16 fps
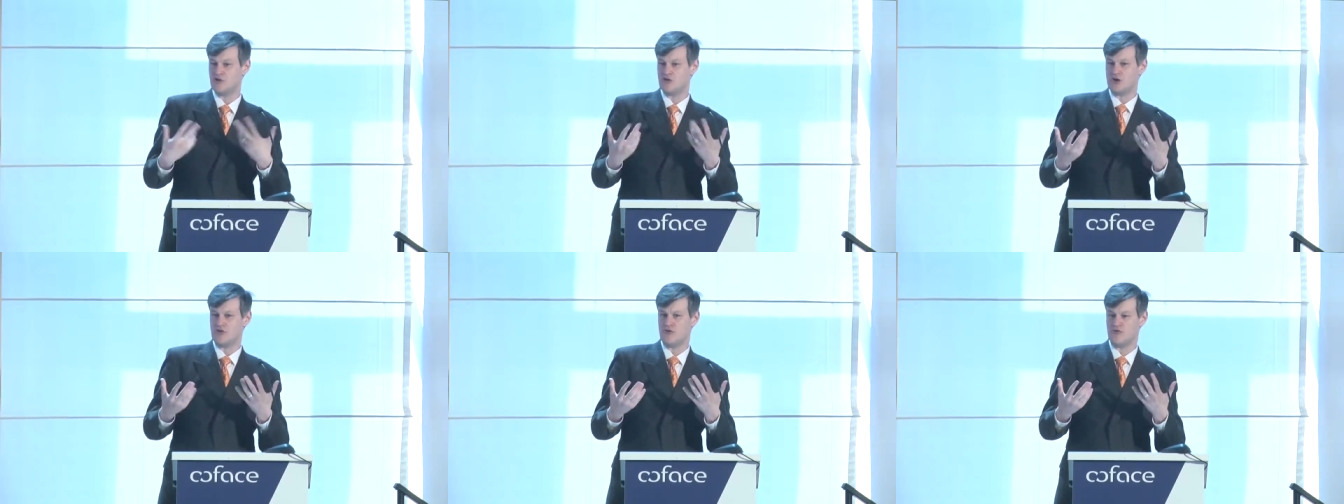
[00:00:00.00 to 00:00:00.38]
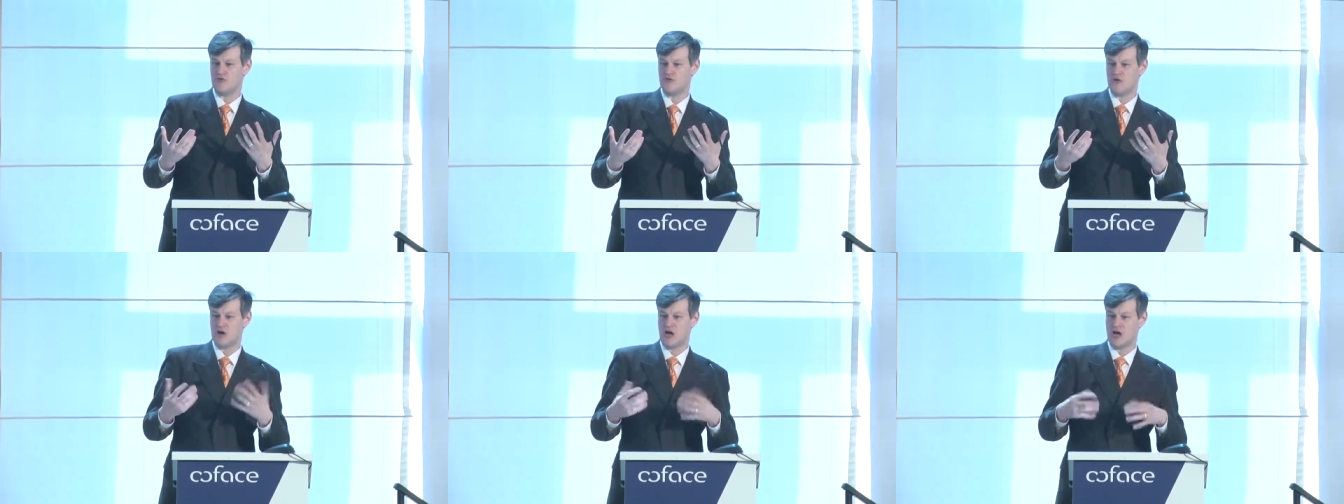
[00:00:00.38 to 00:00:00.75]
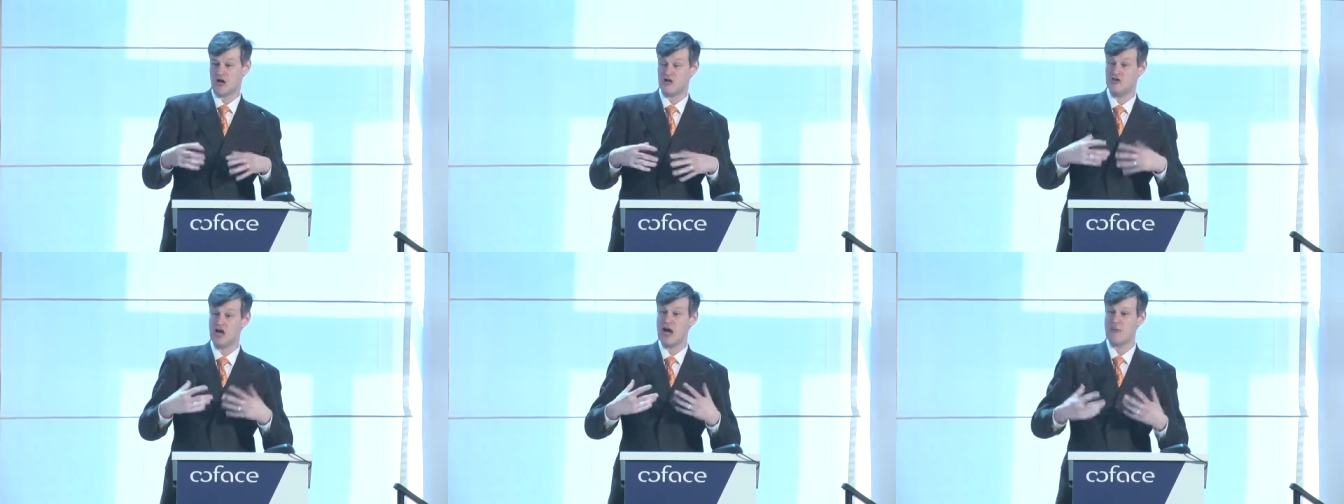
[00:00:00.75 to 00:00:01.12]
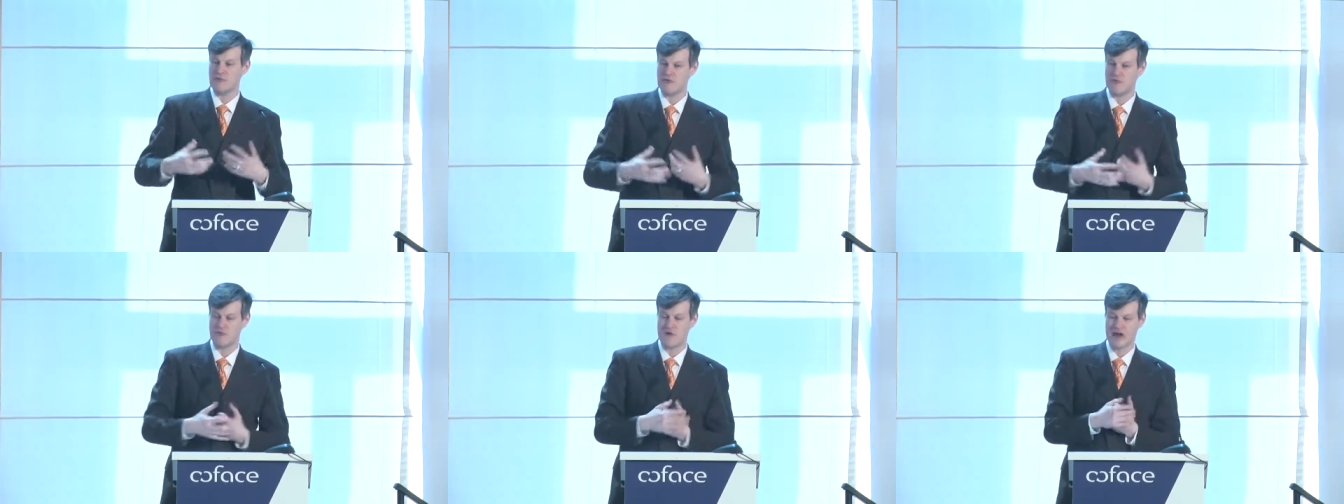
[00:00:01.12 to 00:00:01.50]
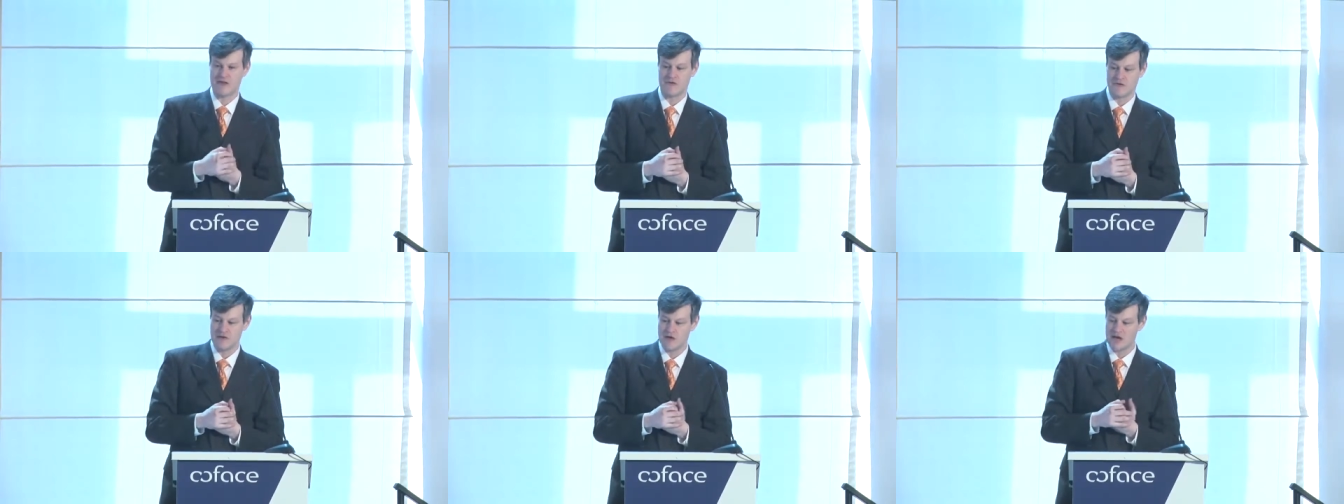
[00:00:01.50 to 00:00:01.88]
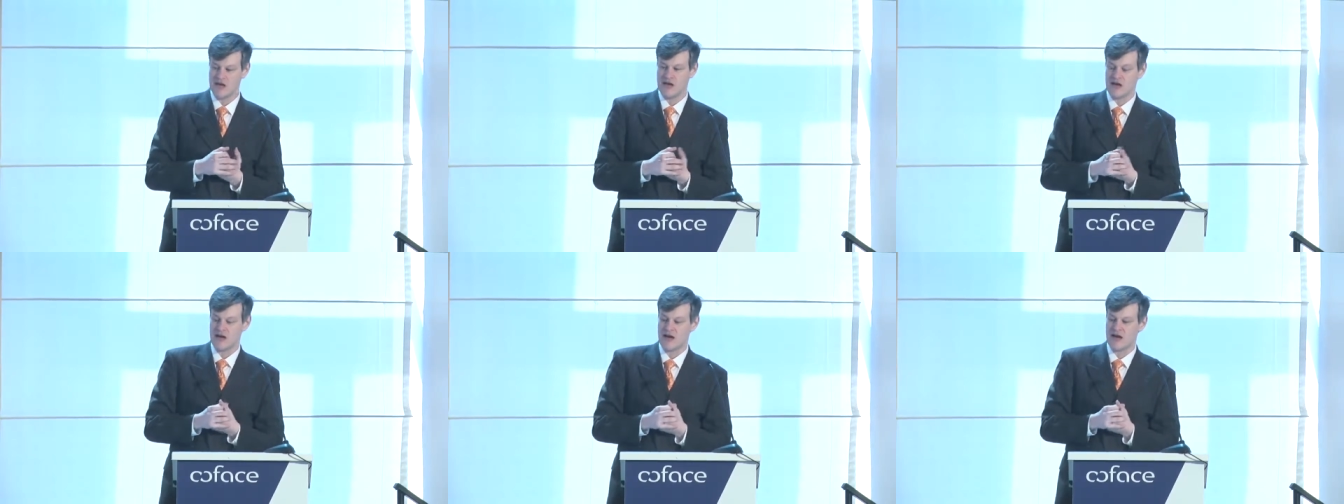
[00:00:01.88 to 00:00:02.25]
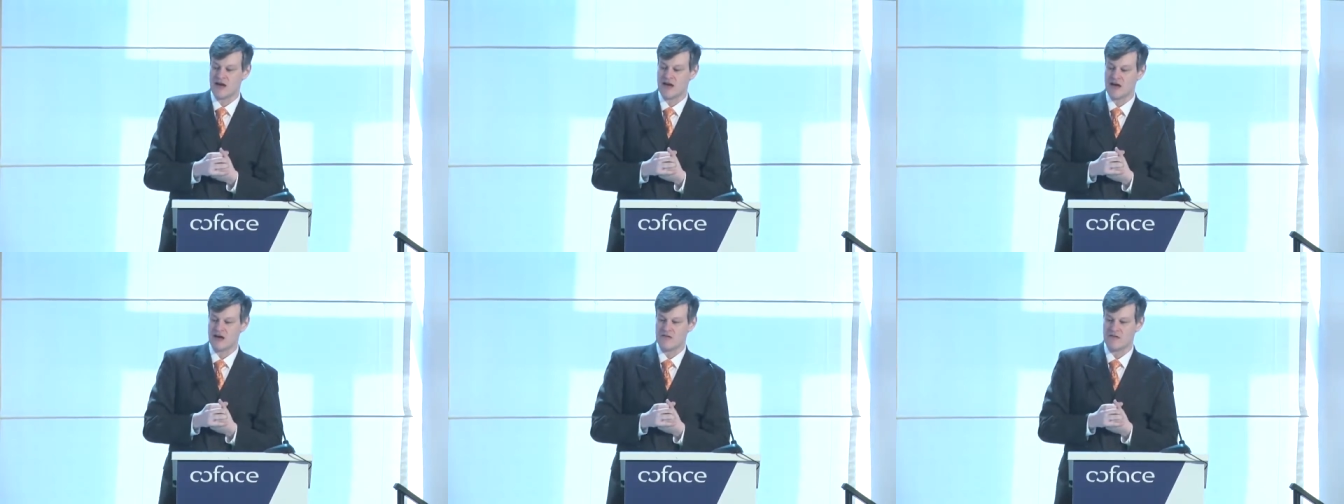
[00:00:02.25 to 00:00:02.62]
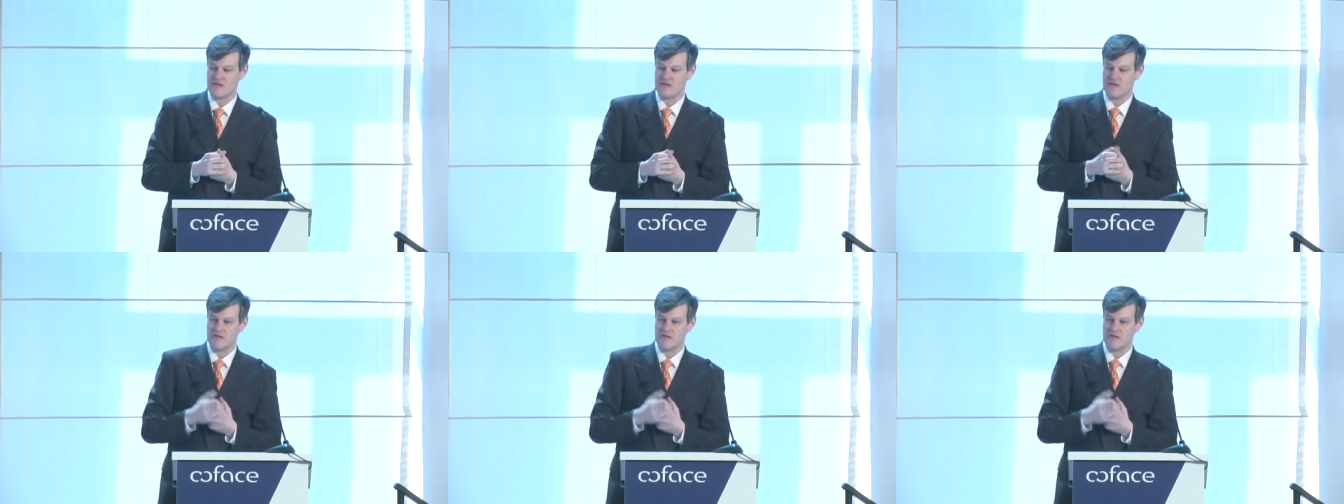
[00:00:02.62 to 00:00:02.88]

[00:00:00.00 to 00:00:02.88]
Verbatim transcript: to uh, adopt, rather, uh,